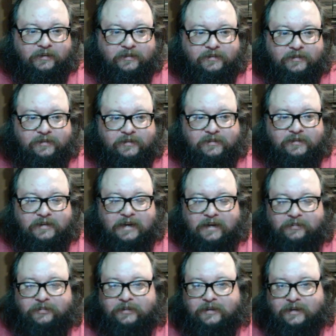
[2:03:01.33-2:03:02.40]
is
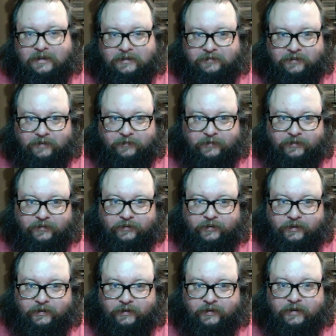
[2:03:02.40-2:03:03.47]
not the kind of
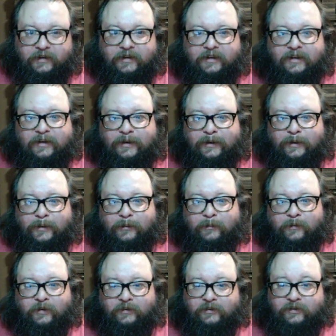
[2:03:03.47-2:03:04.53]
RPG
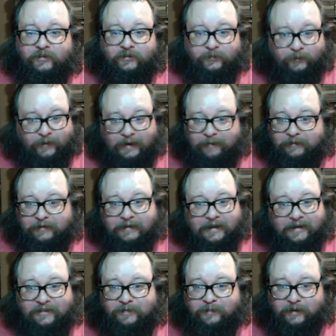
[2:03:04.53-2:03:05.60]
where you can just ram on the
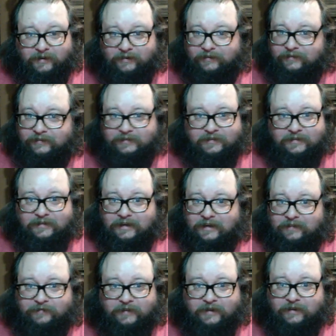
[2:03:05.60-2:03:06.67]
X button. This is not a
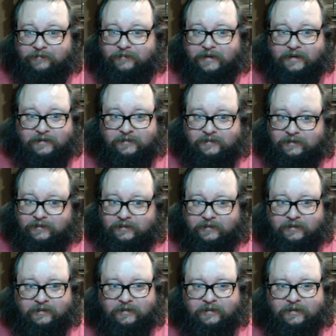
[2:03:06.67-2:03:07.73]
Final Fantasy.
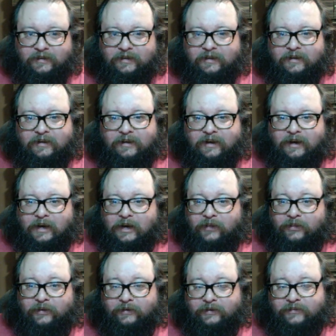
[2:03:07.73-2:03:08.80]

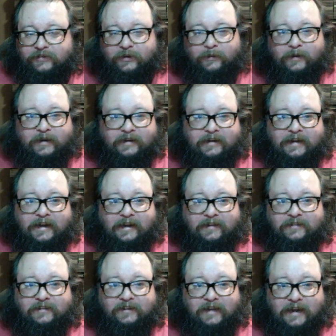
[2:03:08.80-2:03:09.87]
There is no way to
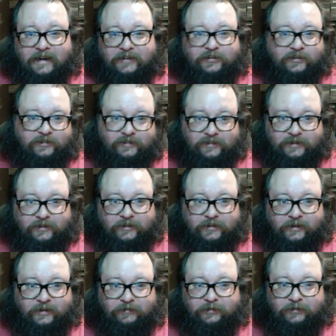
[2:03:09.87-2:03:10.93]
cancel actions either.
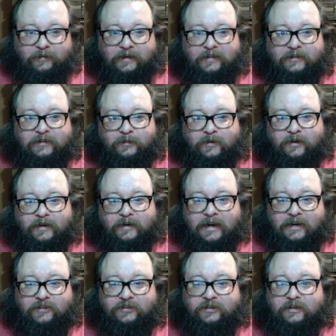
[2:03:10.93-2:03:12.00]
If you make the wrong
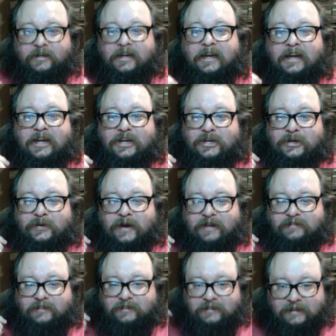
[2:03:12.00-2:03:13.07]
action, you have
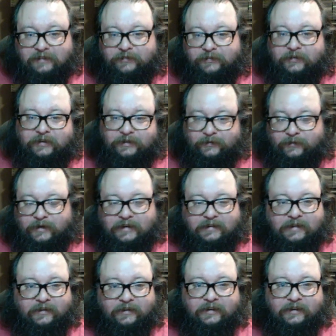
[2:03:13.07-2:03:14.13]
to live with it right
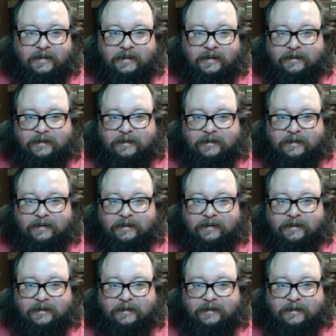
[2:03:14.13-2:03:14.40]
there and then.